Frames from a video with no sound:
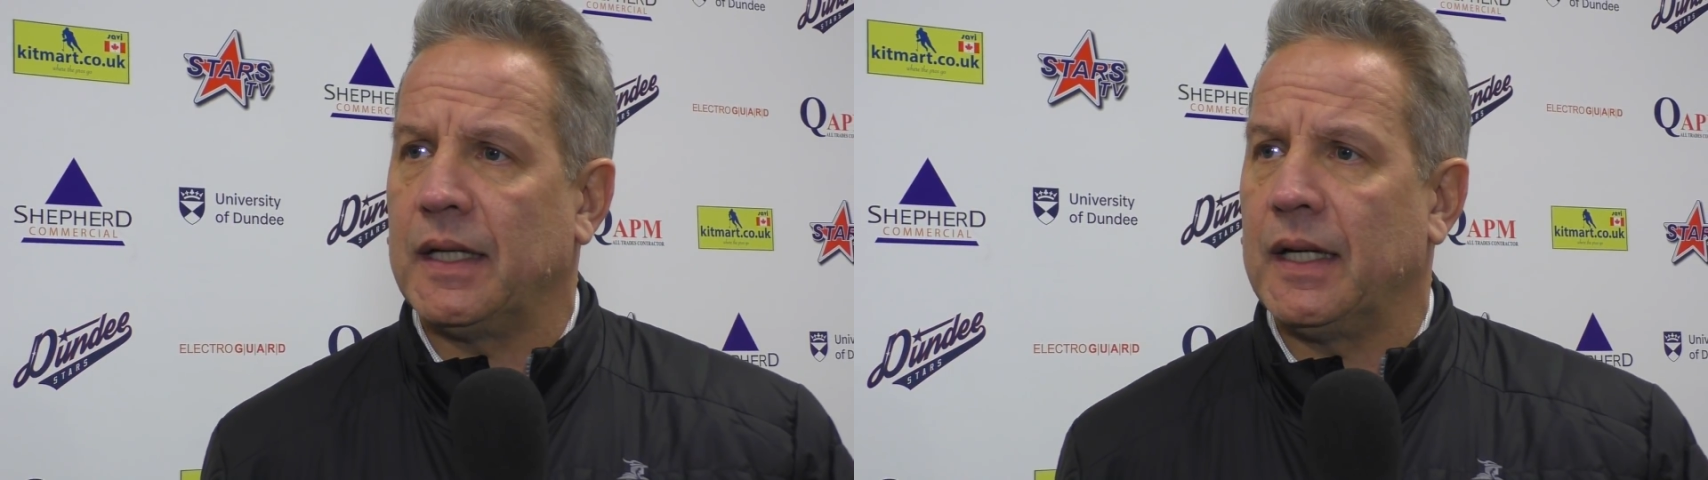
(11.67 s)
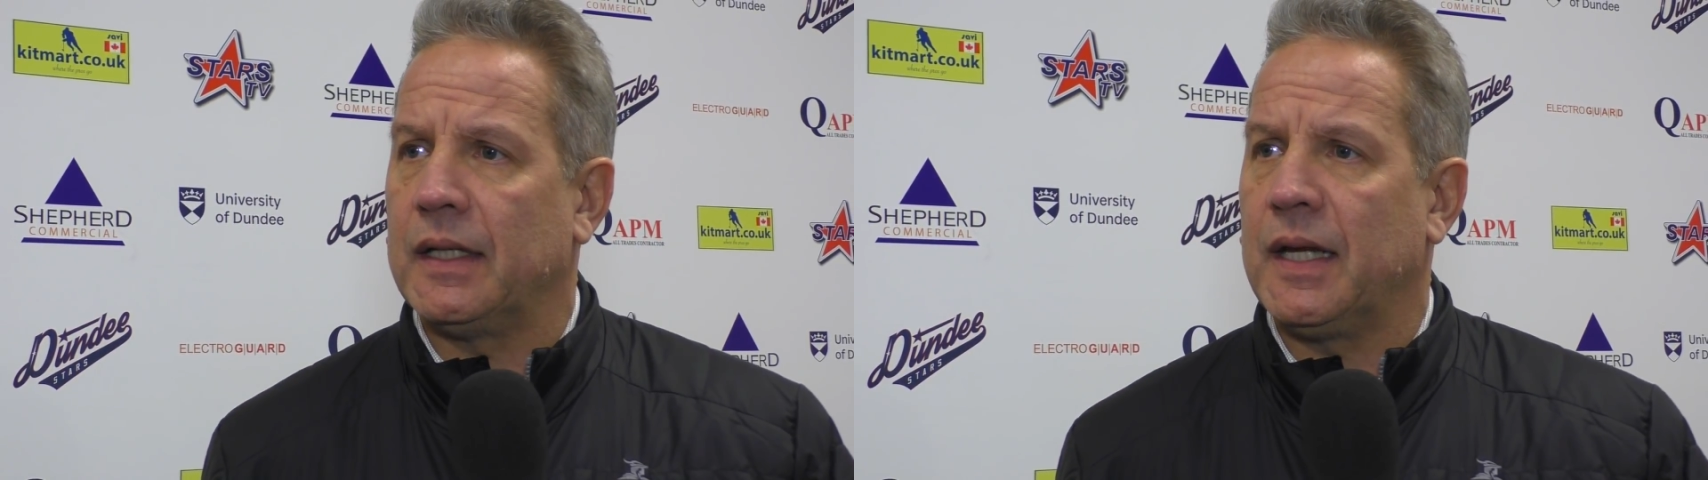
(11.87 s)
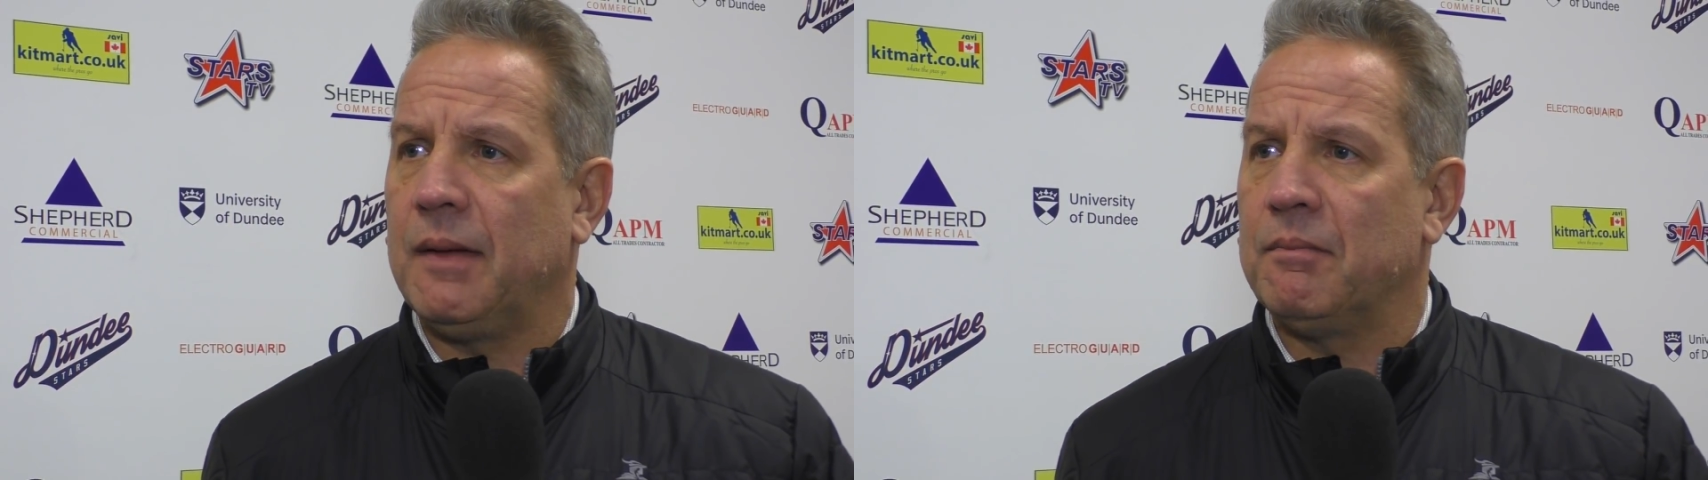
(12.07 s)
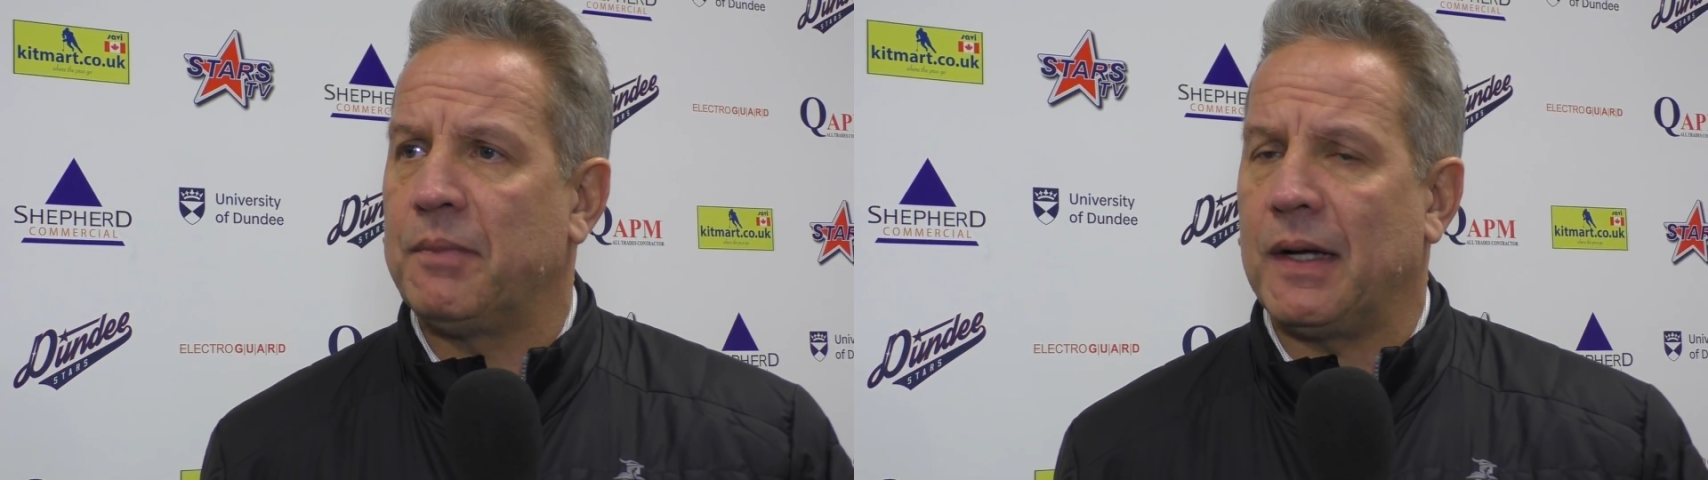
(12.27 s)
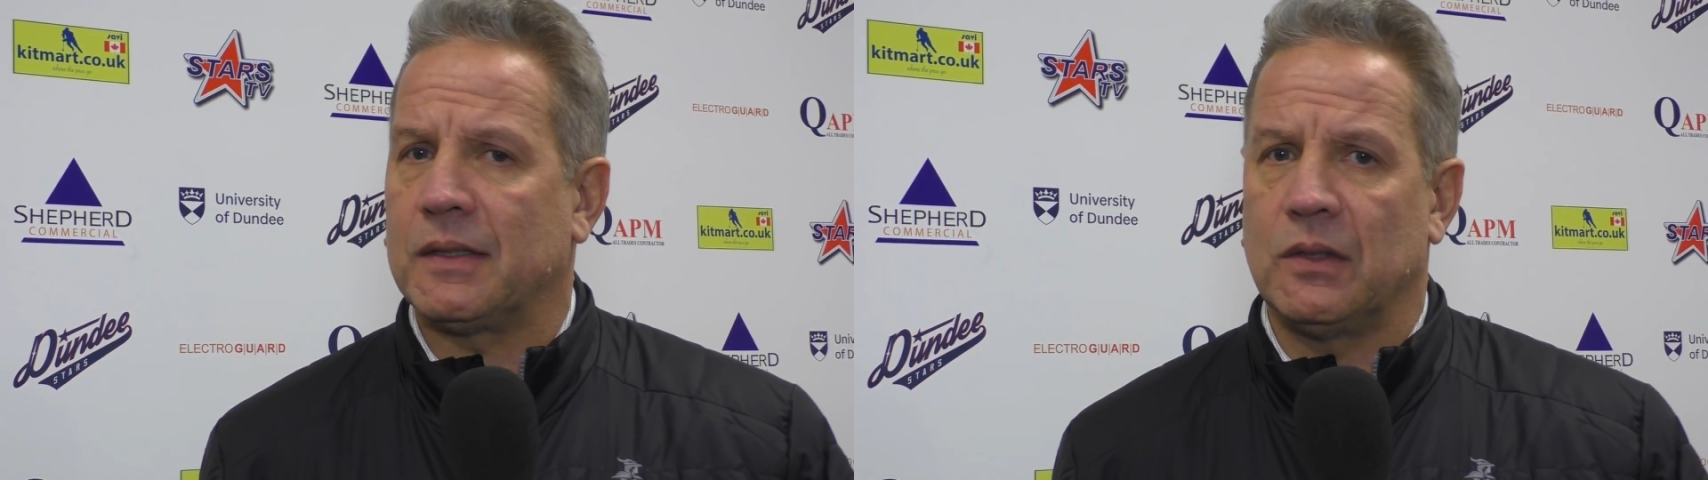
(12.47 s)
and keeping
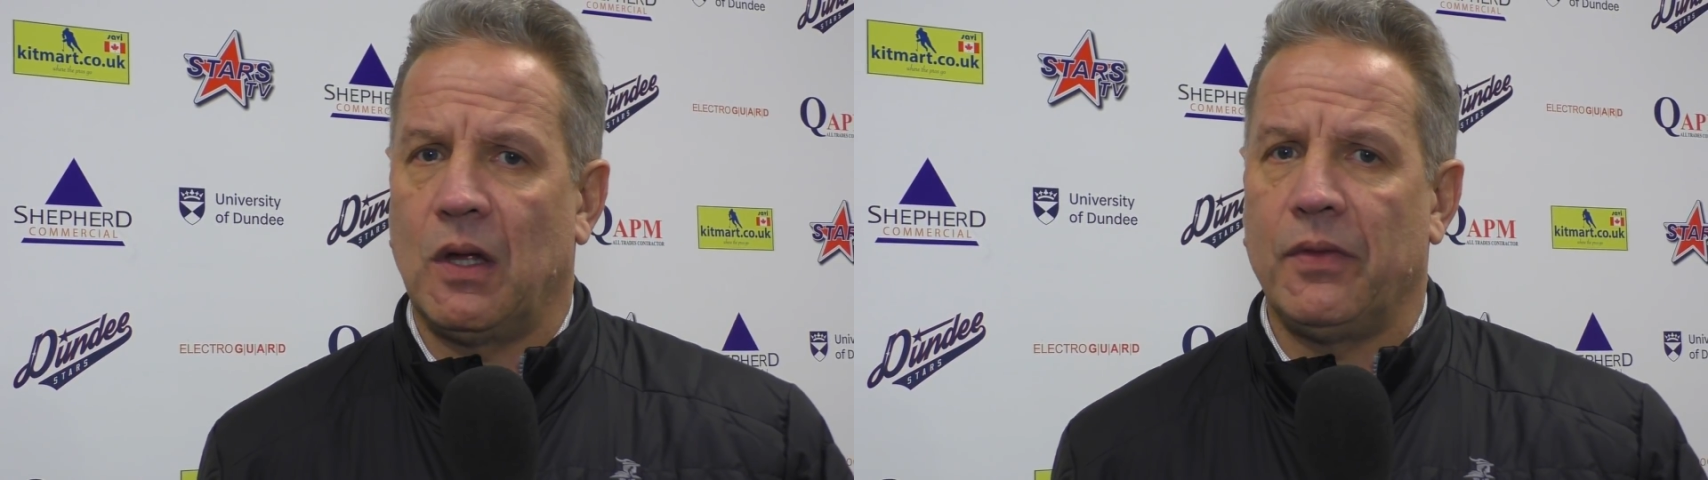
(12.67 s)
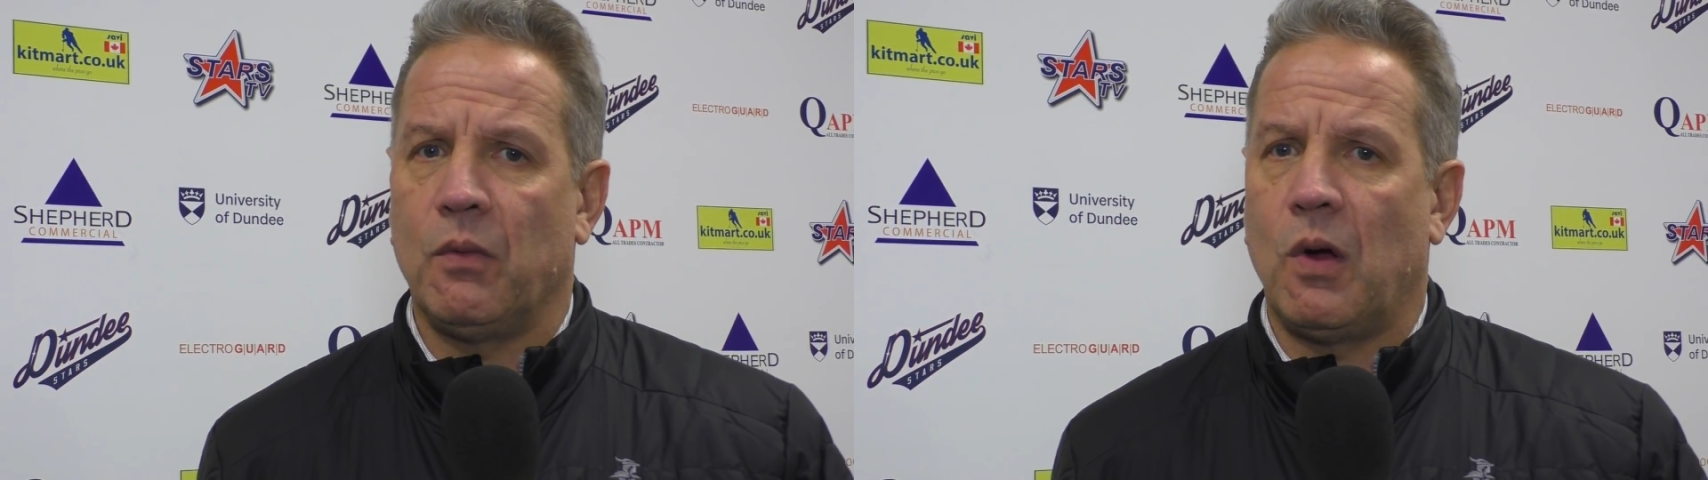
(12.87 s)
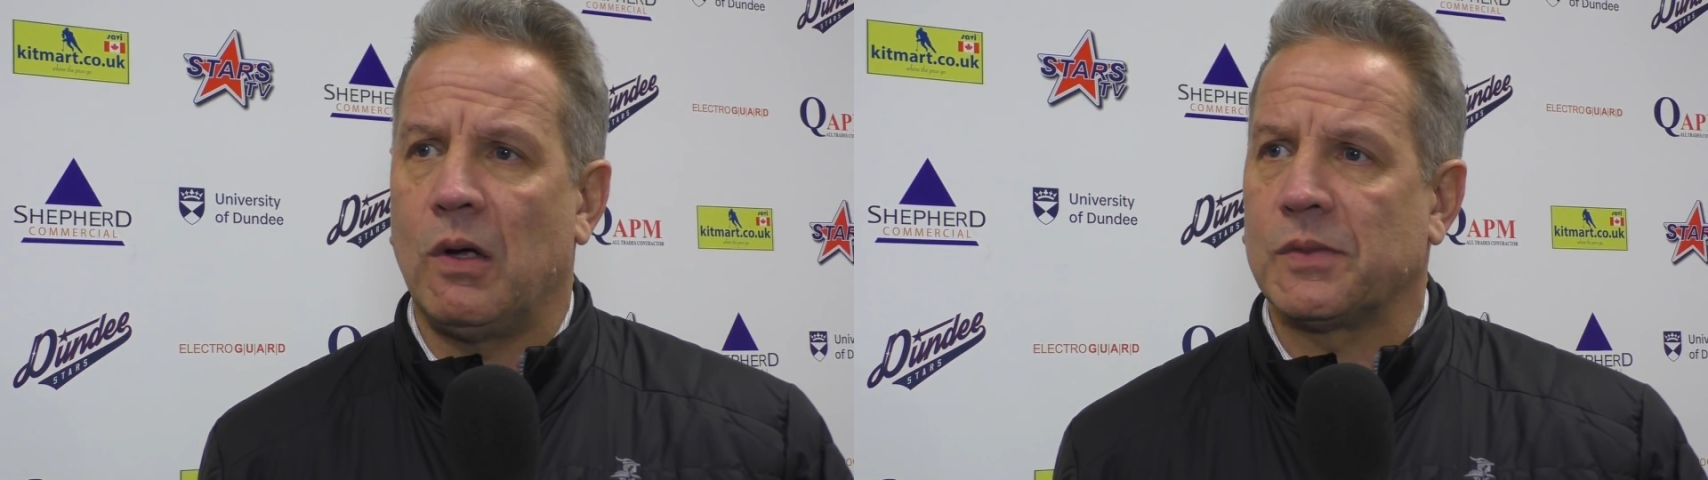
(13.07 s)
pucks along the wall,